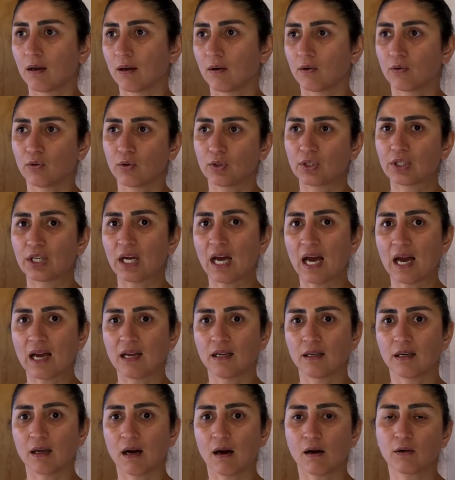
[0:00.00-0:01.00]
or
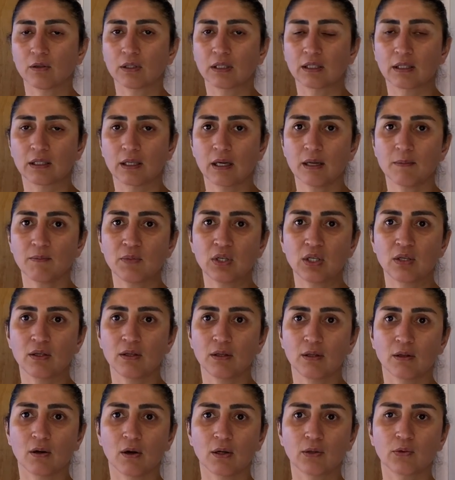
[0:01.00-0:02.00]
carried out, it can be
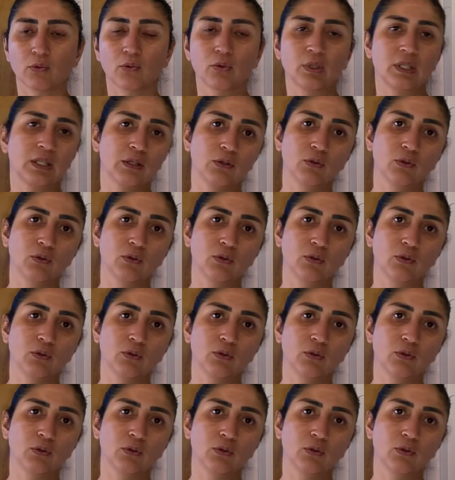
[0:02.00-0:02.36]
designed or